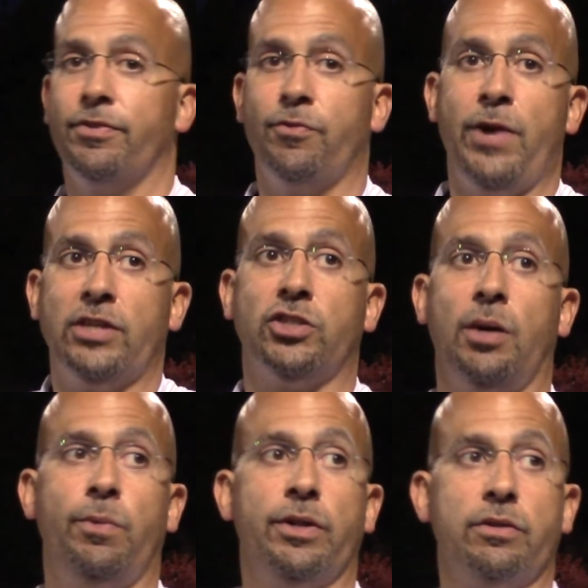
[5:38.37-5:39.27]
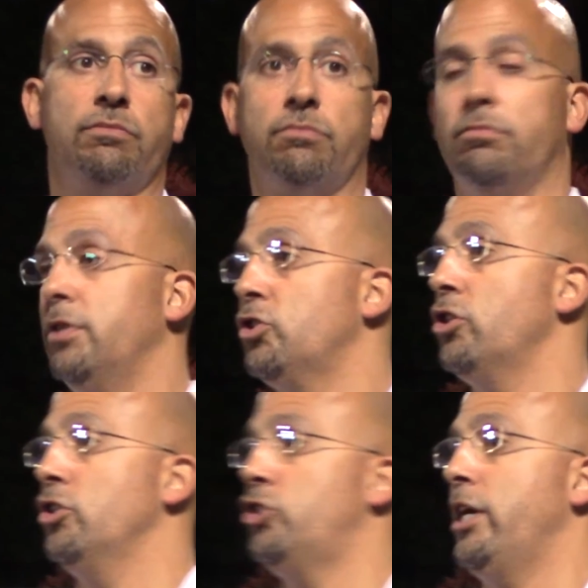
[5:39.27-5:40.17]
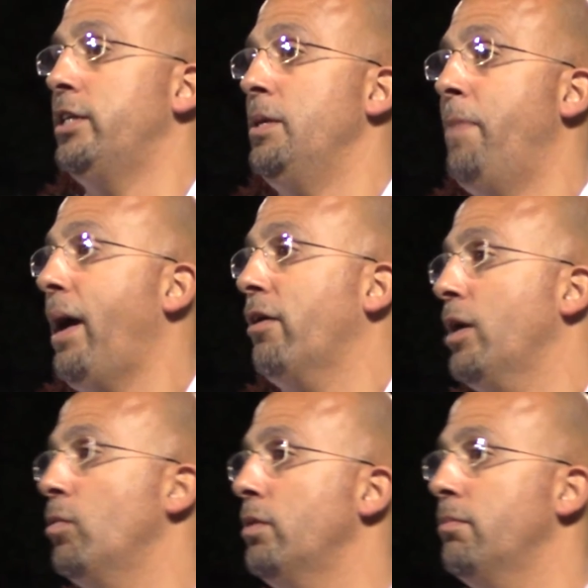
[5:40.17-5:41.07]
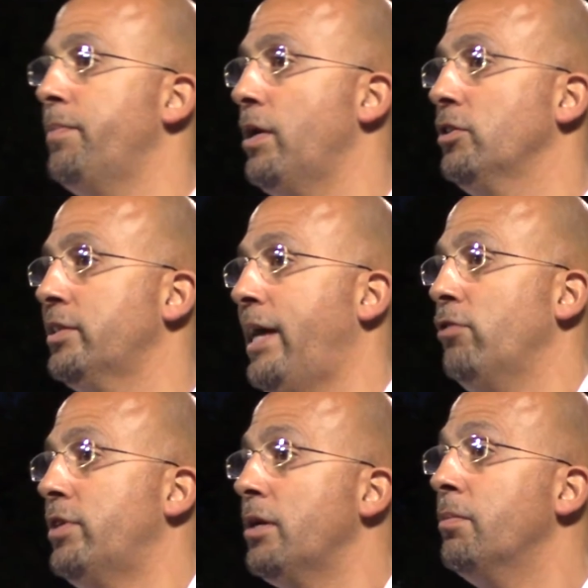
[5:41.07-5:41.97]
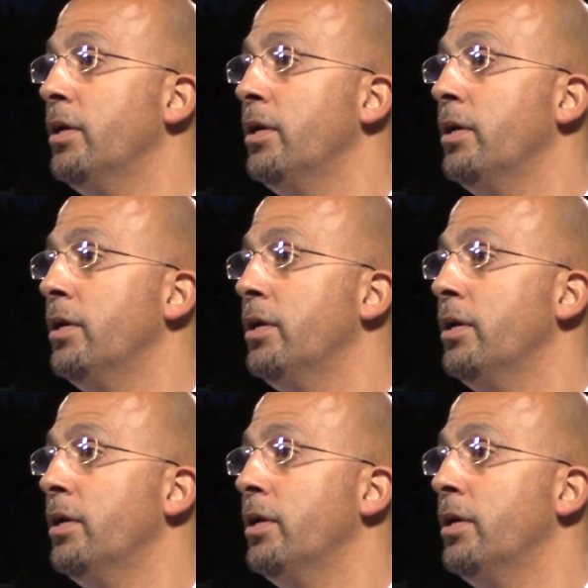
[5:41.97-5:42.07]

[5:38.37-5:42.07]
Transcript: If we had someone as good as JT Barrett, it wouldn't be on the scout team,